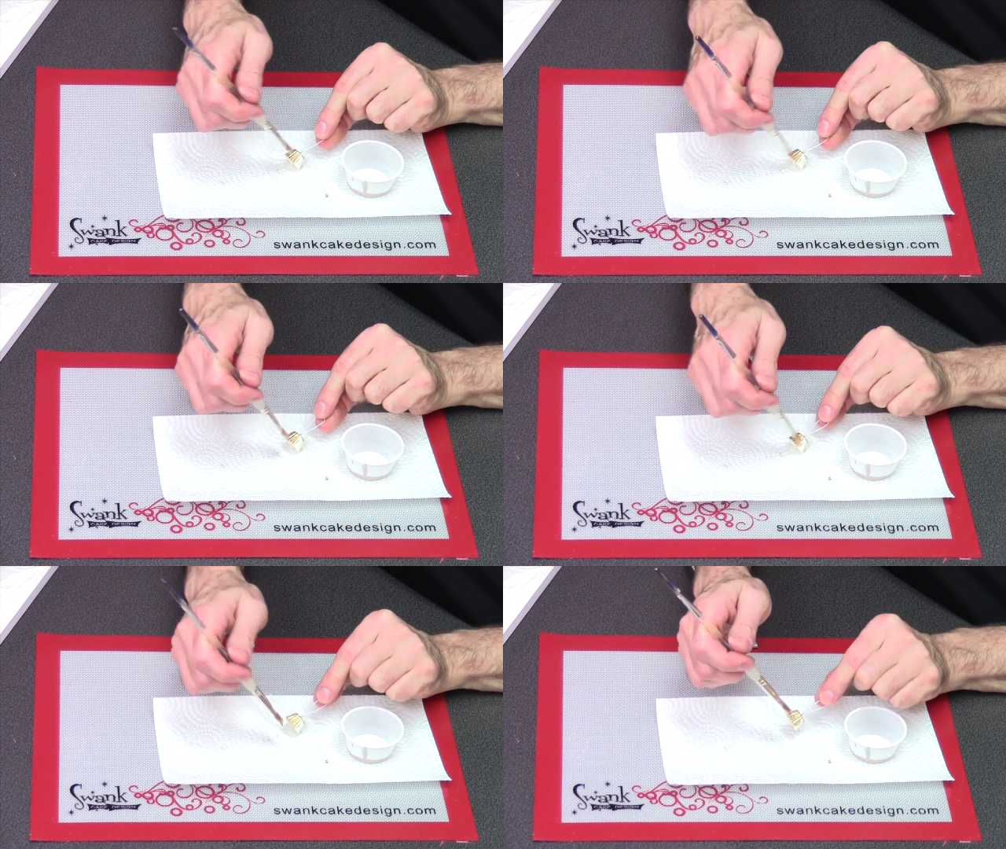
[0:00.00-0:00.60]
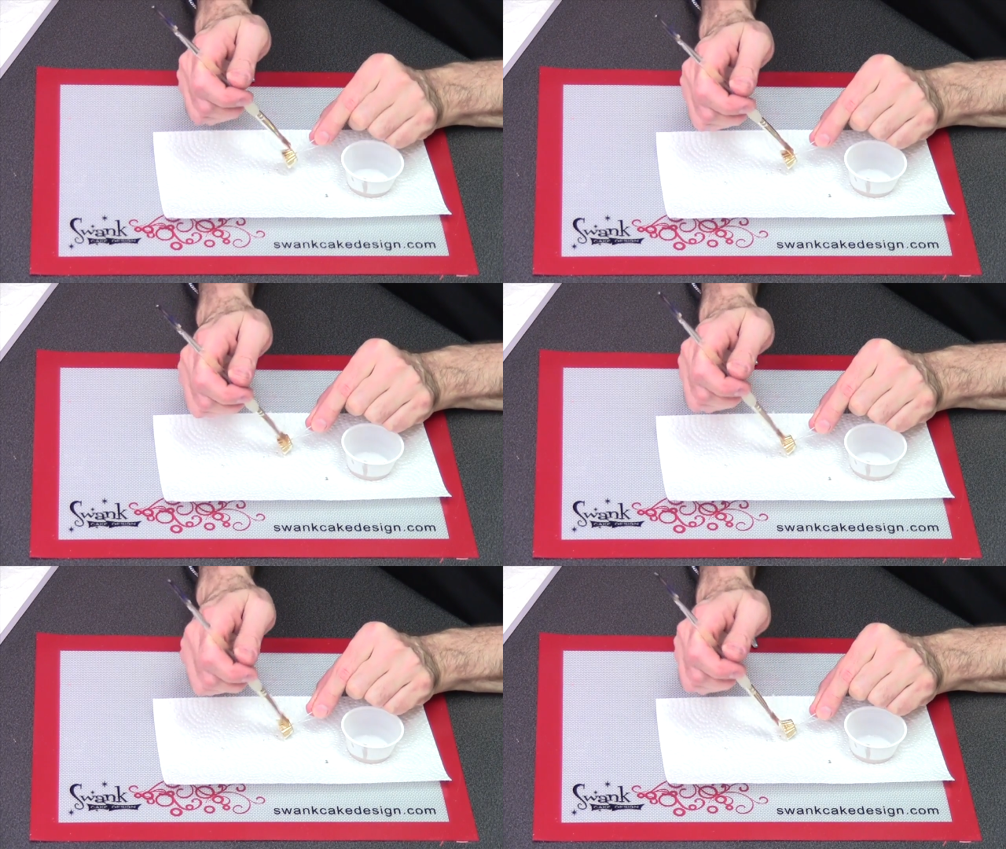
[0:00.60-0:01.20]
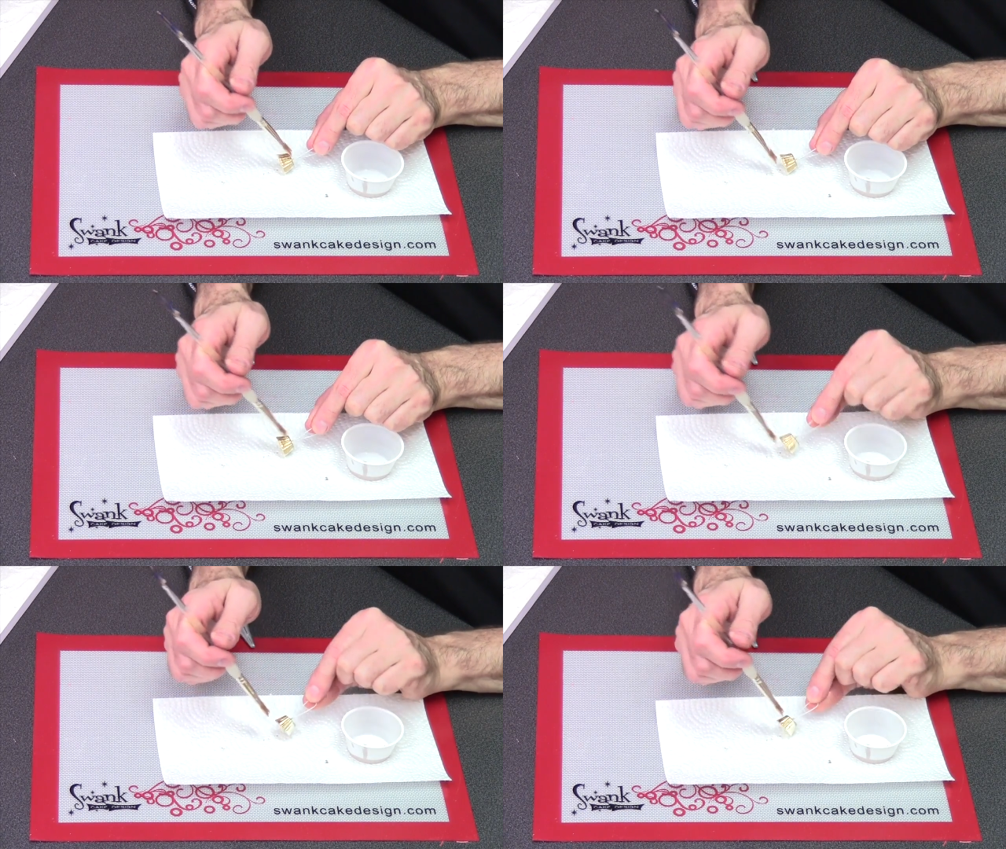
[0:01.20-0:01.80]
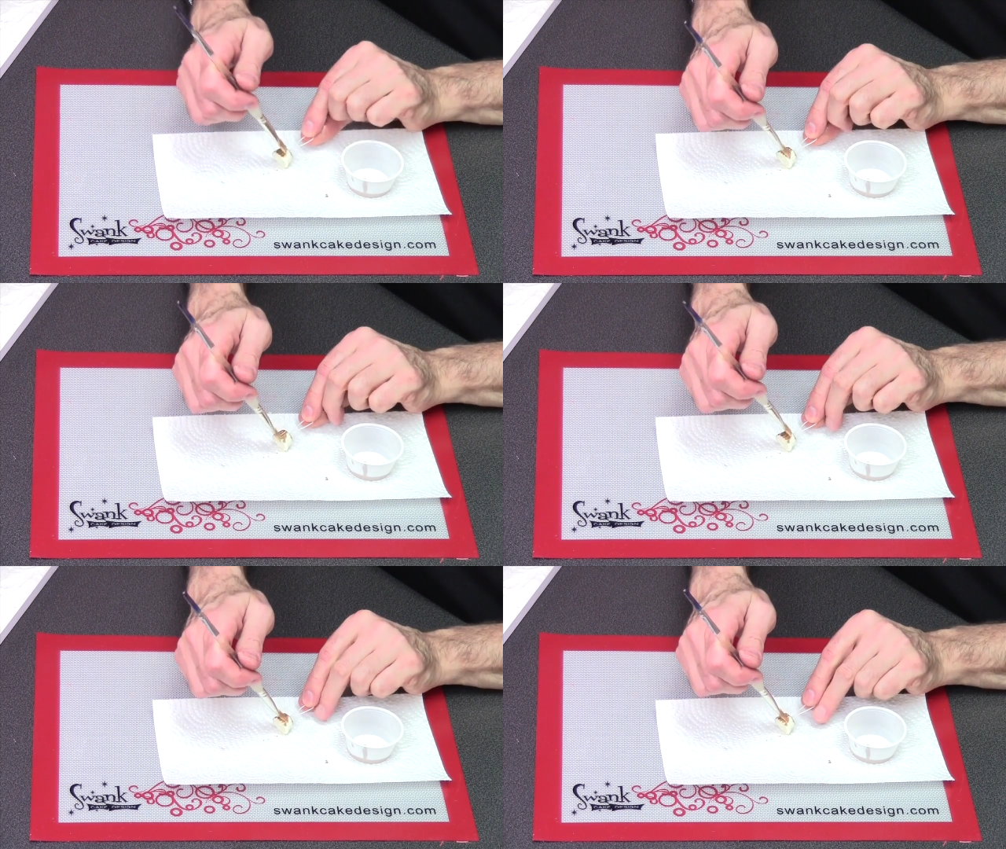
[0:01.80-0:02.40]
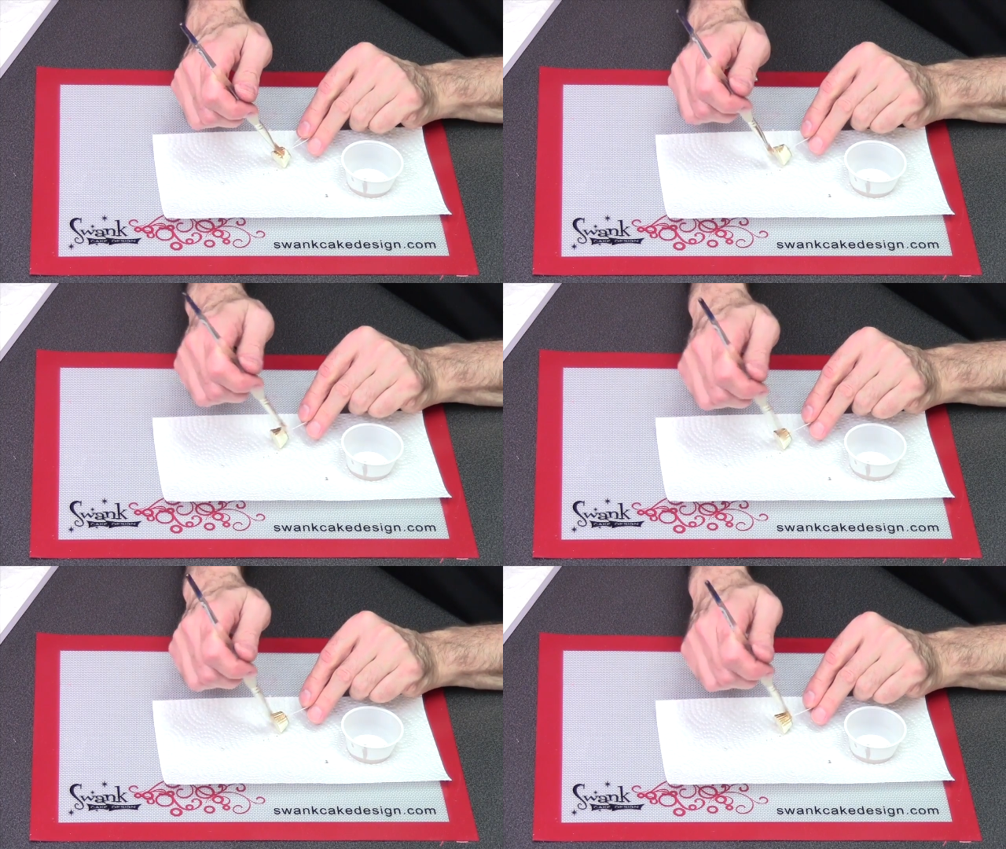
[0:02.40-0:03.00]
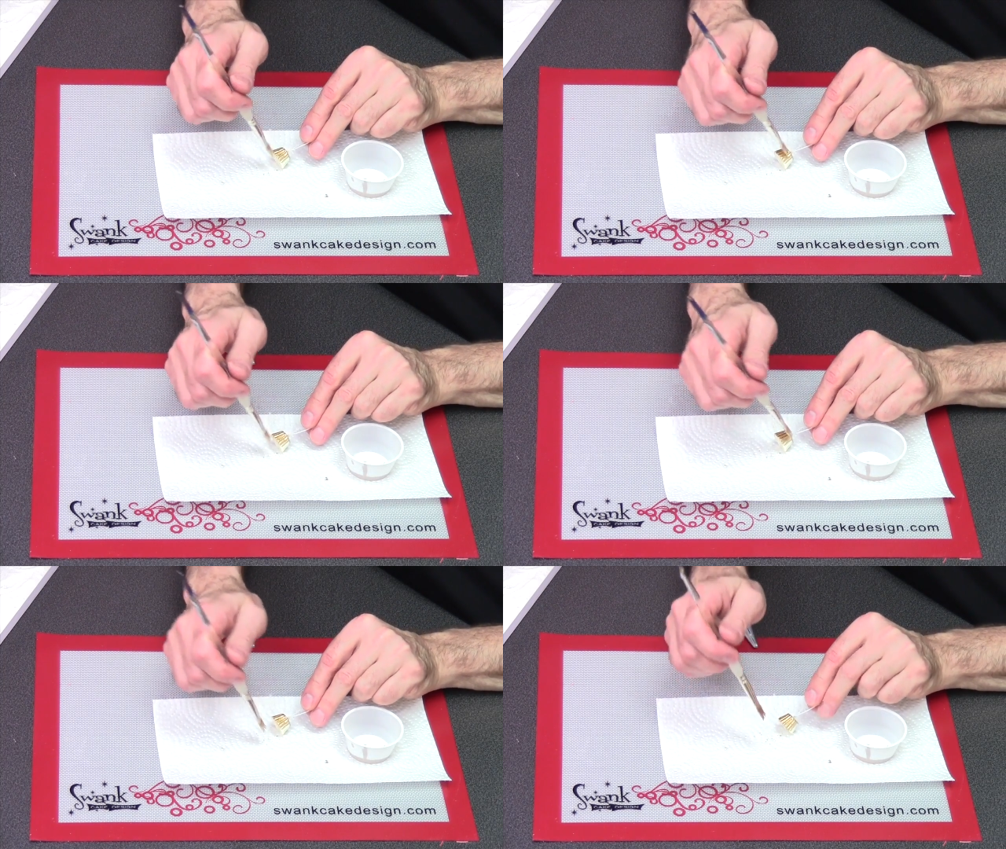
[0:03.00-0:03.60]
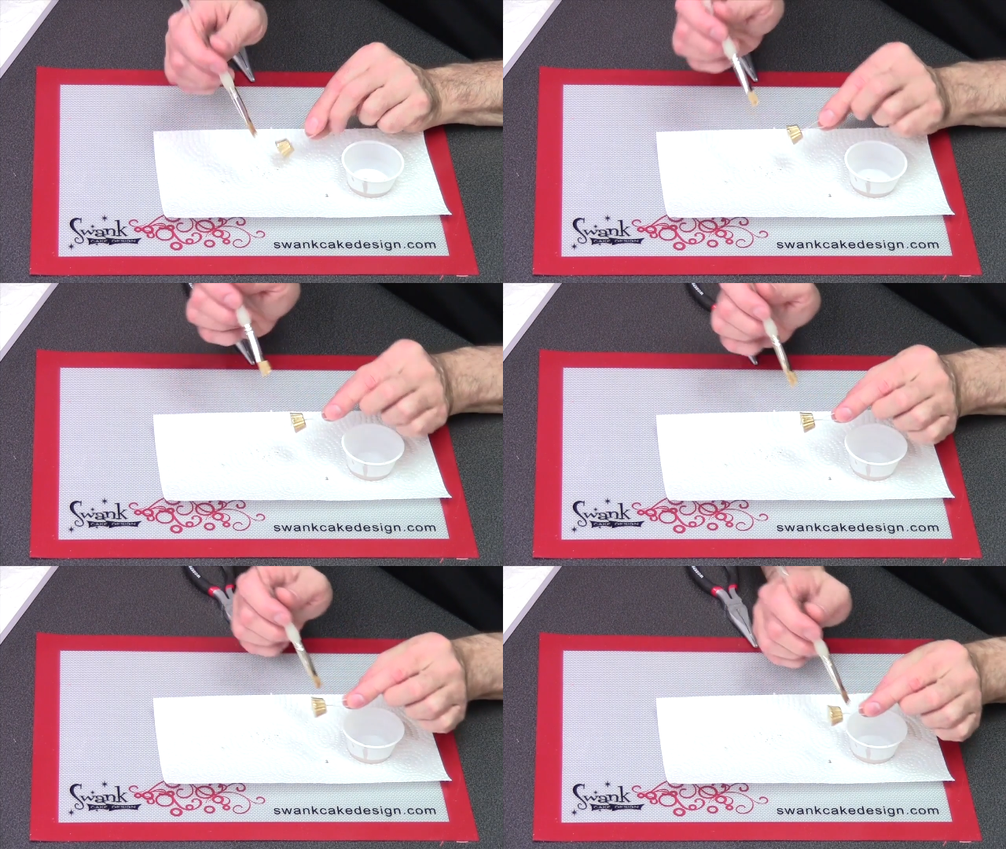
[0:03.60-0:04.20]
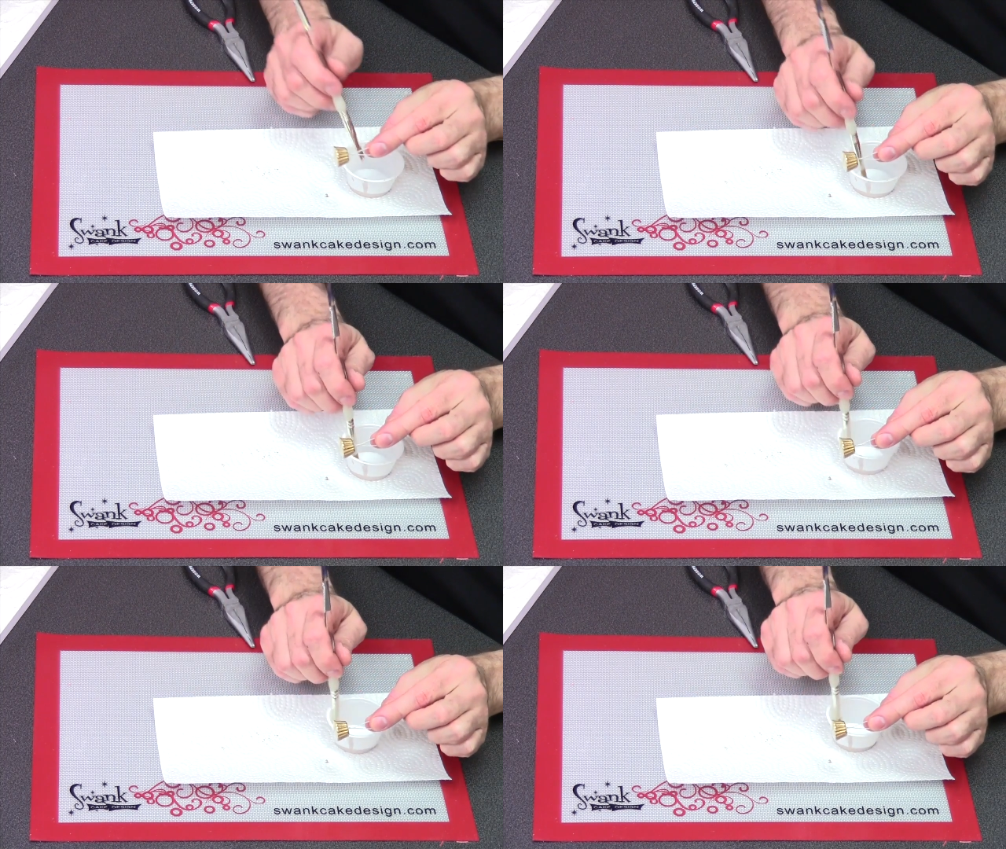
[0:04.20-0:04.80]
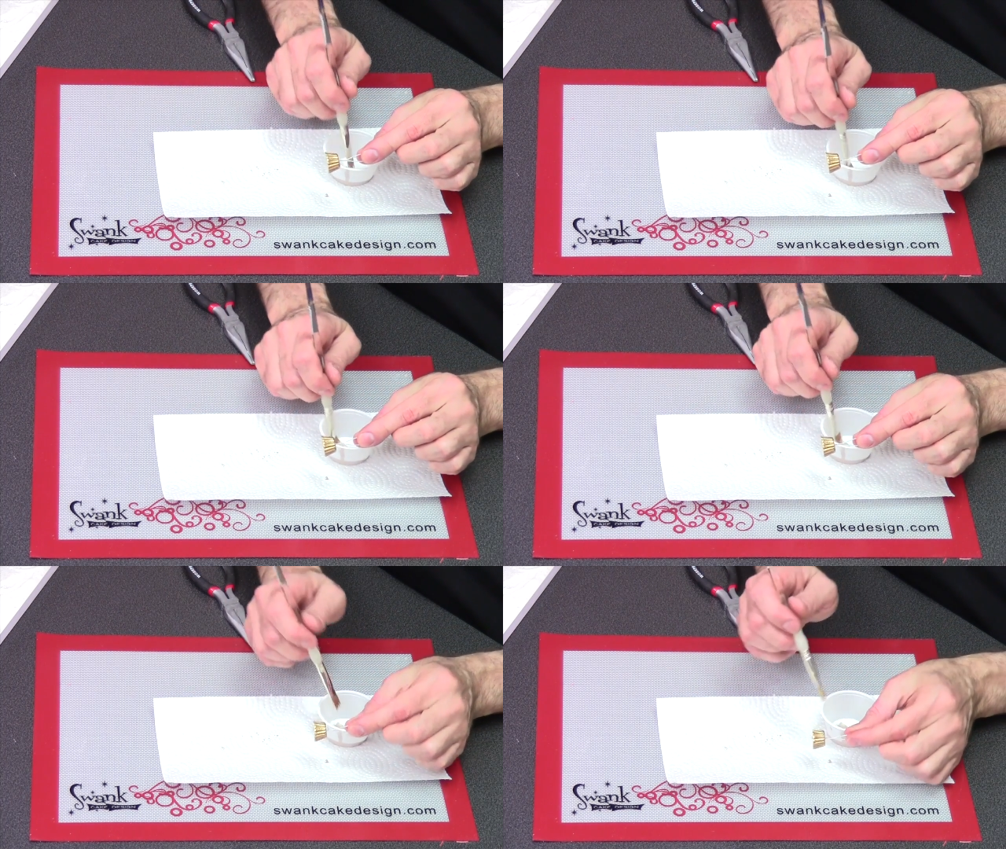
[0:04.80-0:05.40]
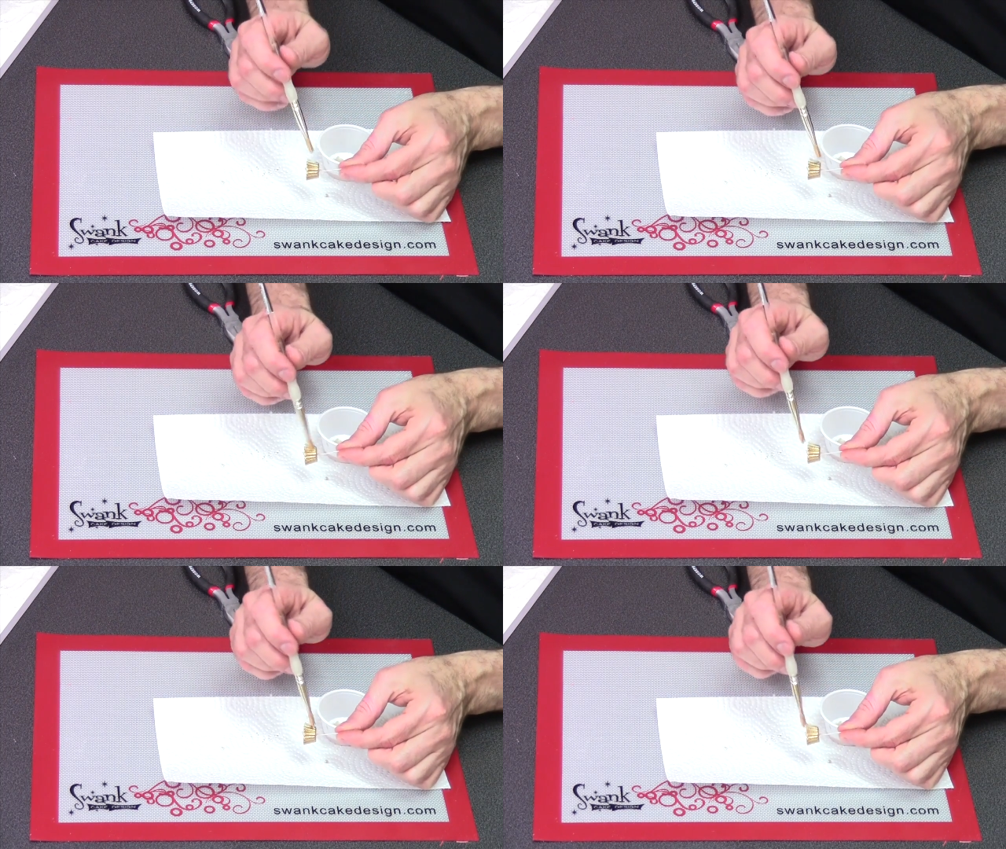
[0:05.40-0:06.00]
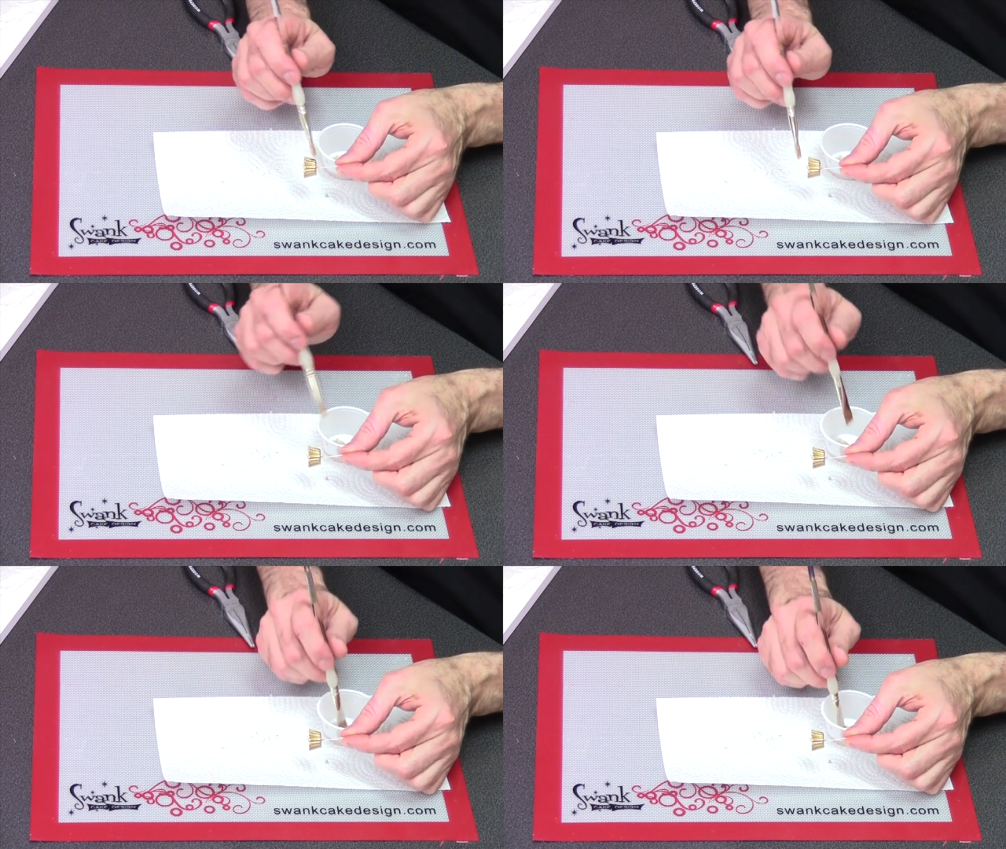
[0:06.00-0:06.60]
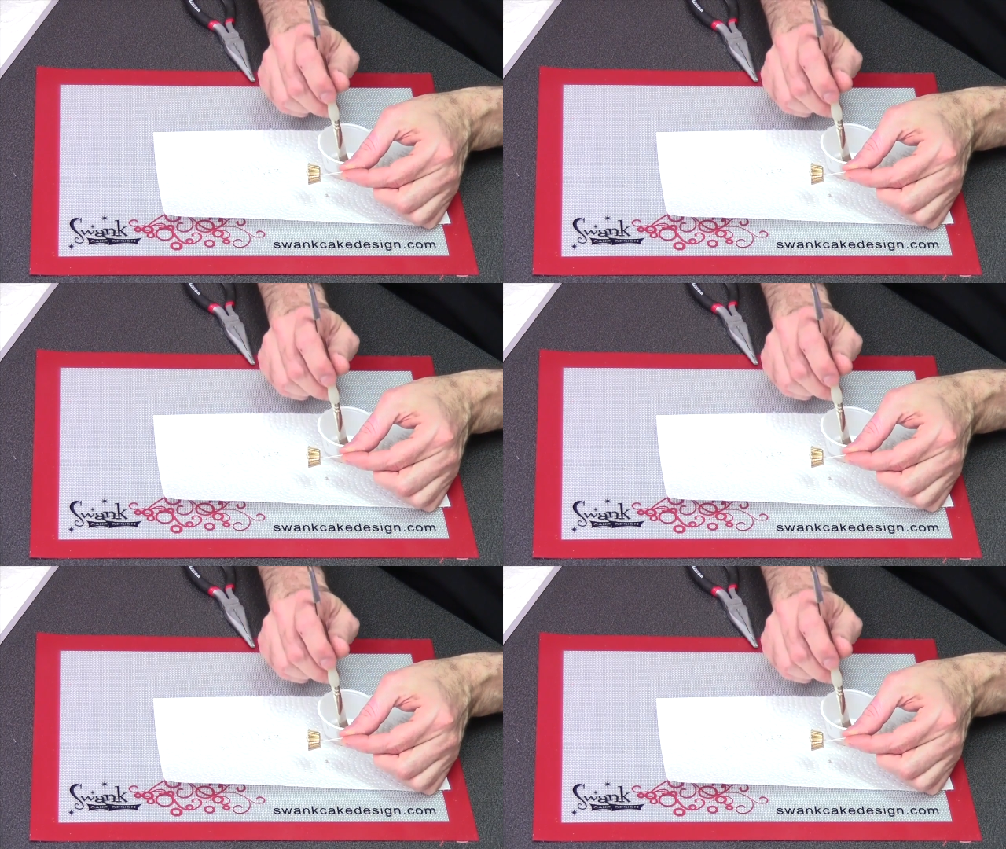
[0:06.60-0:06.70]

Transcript: Nobody's mouth can be seen.